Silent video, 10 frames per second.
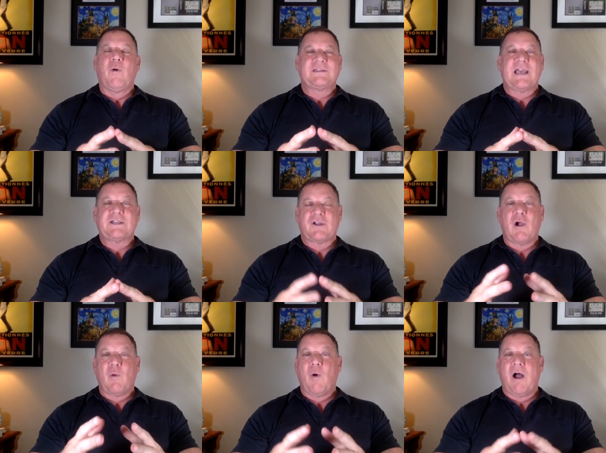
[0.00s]
once I
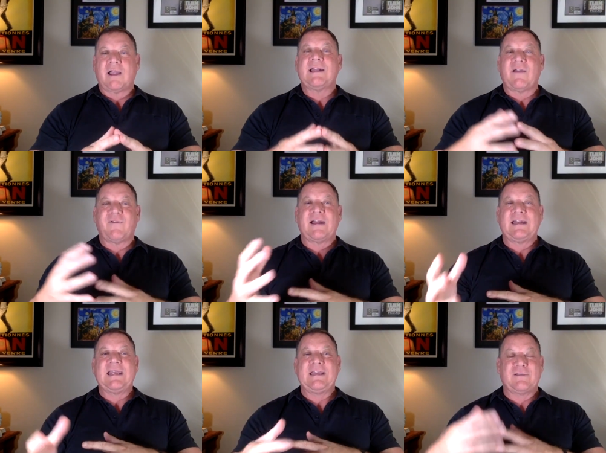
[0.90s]
start walking, I find
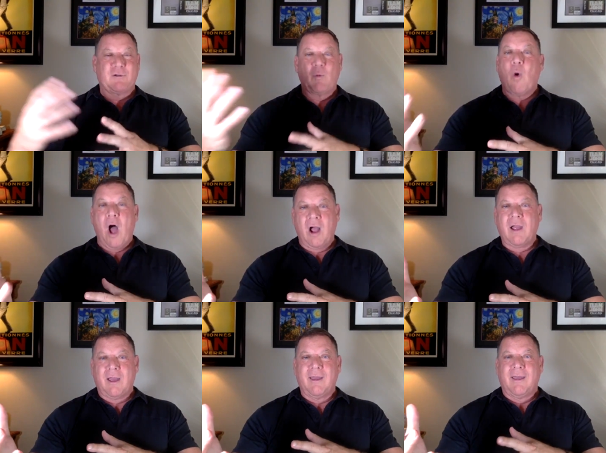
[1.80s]
it easier to
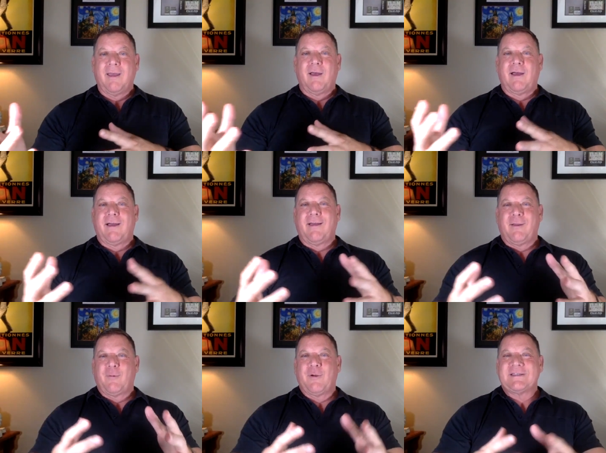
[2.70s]
walk. Uh,
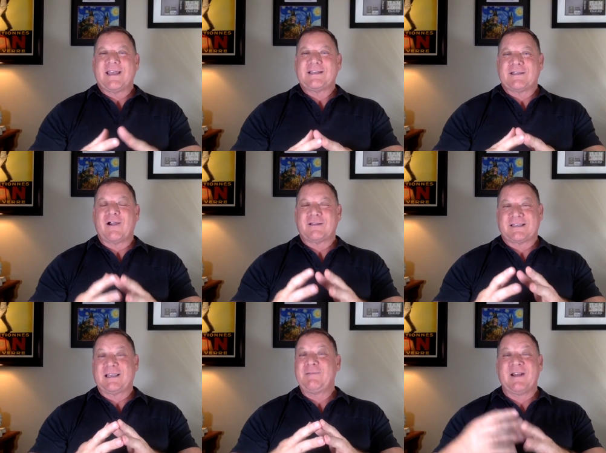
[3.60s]
once I start
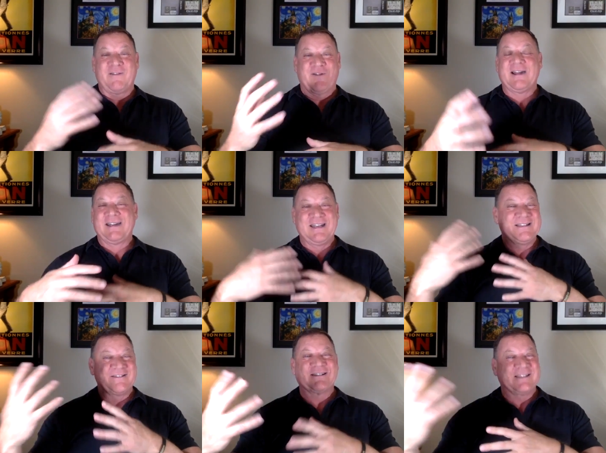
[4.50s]
sleeping, I find it
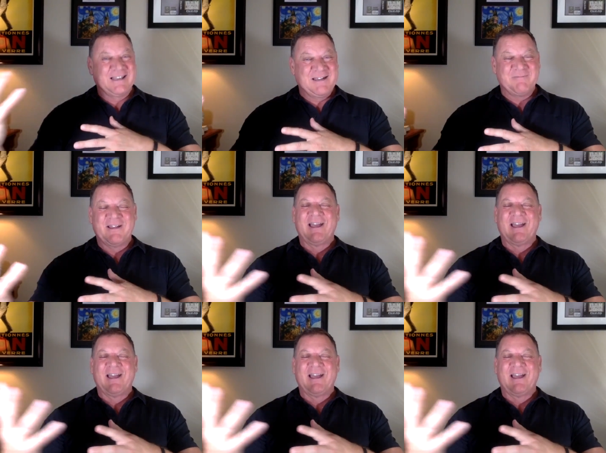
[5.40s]
easier to sleep.